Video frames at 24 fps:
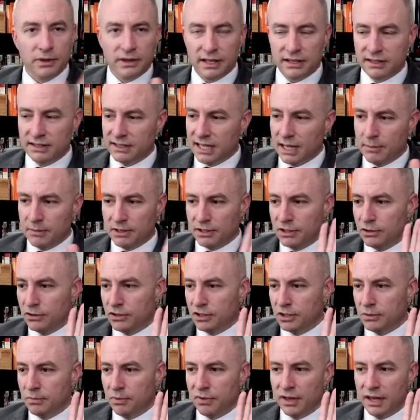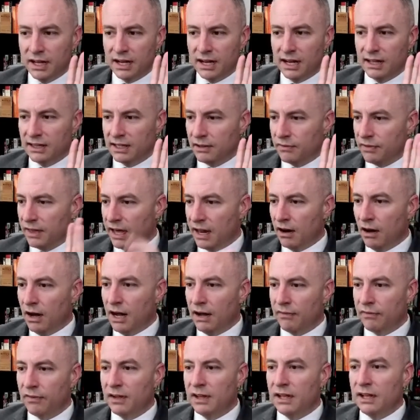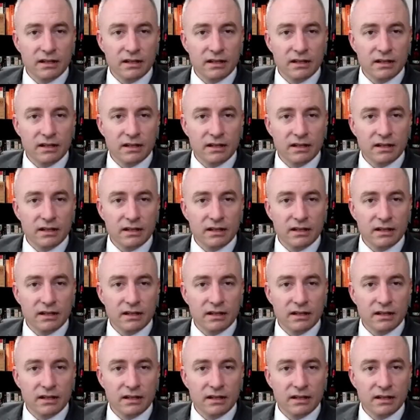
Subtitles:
That's the same as a YouTube thing. I'll leave that off.